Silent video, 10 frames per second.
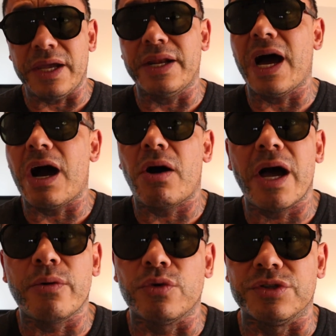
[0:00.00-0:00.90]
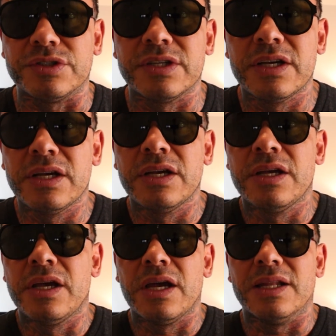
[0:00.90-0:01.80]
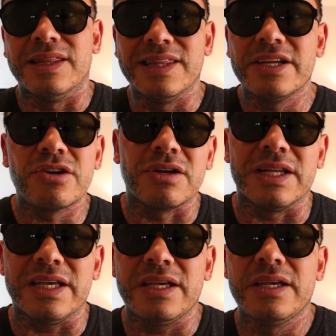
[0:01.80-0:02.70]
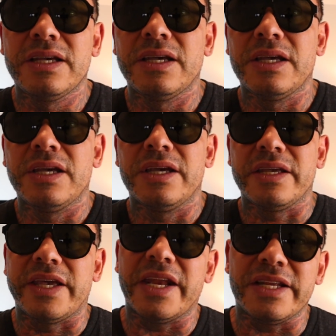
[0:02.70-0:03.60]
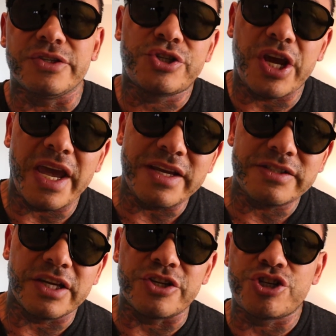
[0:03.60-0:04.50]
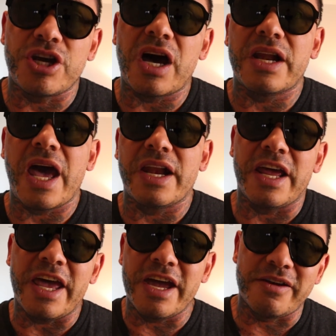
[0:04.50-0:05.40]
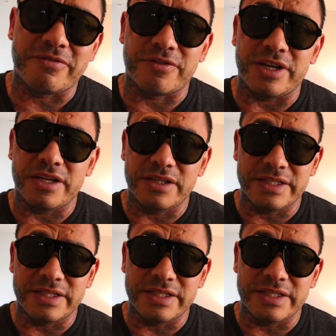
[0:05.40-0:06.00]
and how I was literally getting chased and shot at every